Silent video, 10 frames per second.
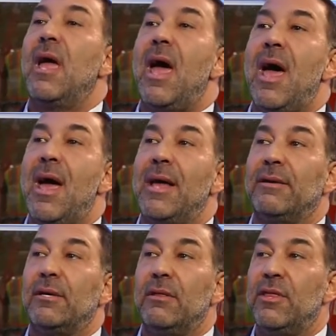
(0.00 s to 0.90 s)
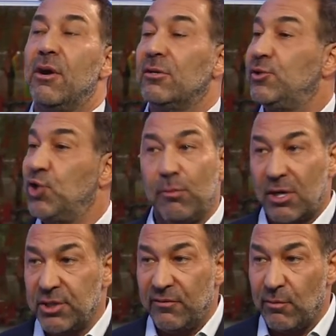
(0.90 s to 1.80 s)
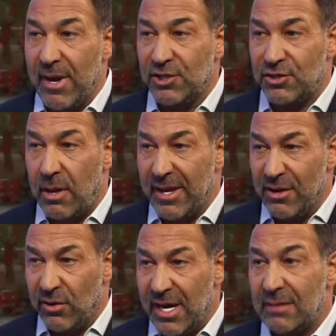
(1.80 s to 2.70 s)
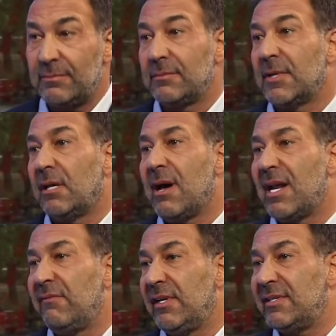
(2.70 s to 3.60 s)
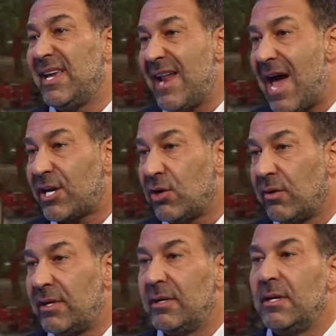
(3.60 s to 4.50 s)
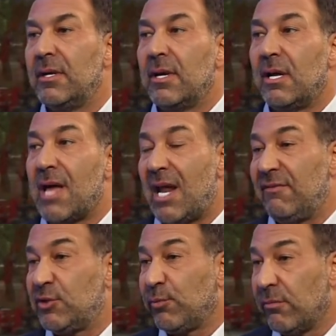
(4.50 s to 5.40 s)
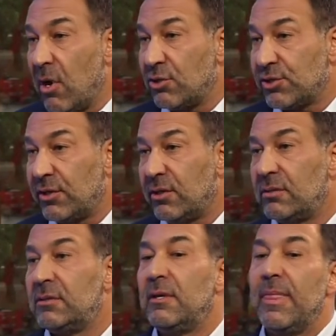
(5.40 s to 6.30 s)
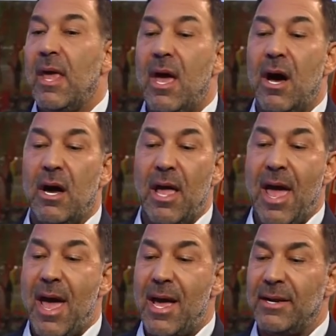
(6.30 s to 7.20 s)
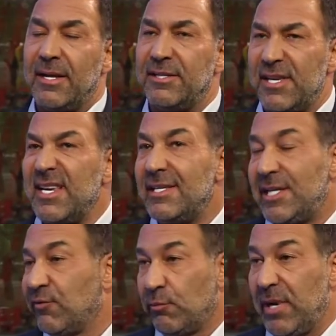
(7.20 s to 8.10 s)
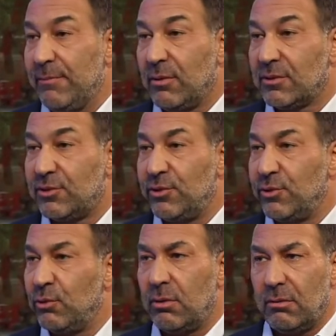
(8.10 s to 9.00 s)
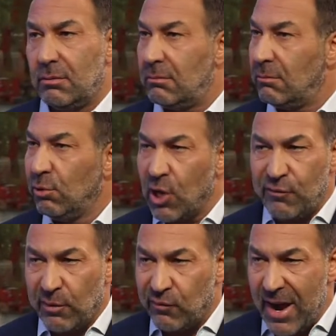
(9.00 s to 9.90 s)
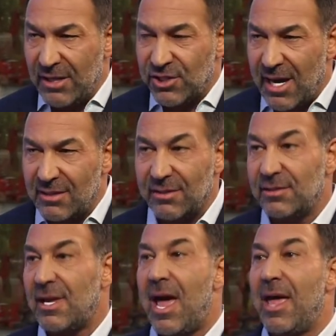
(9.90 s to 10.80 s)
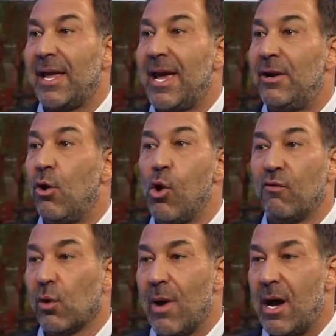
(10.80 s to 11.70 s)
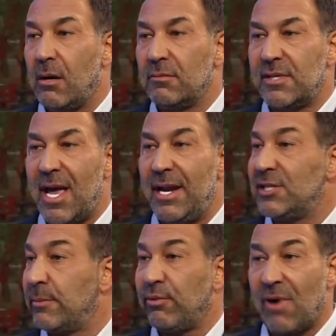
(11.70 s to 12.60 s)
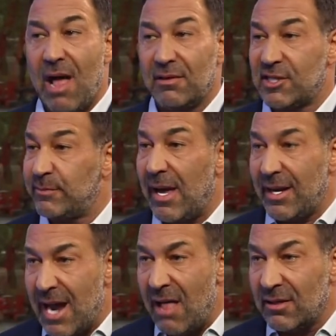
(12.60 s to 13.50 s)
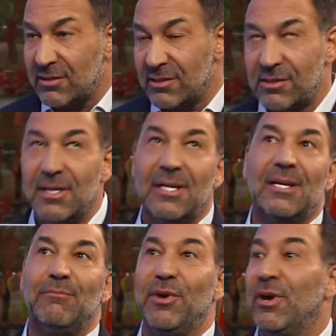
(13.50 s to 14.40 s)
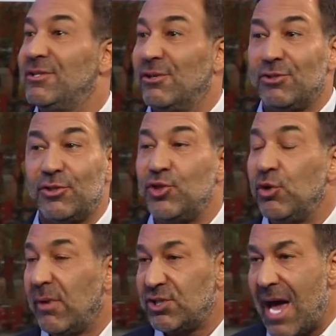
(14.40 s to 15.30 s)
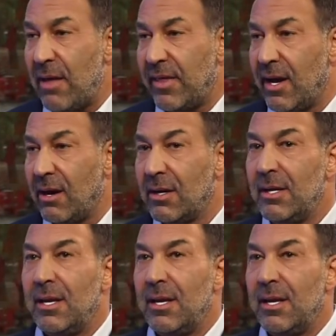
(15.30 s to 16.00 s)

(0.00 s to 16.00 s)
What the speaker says: and there's too much information on the internet. A lot of it's inaccurate, a lot of it's promotional, and it's easy for people to look for franchises and get overwhelmed and into paralysis by analysis because there's just too much out there.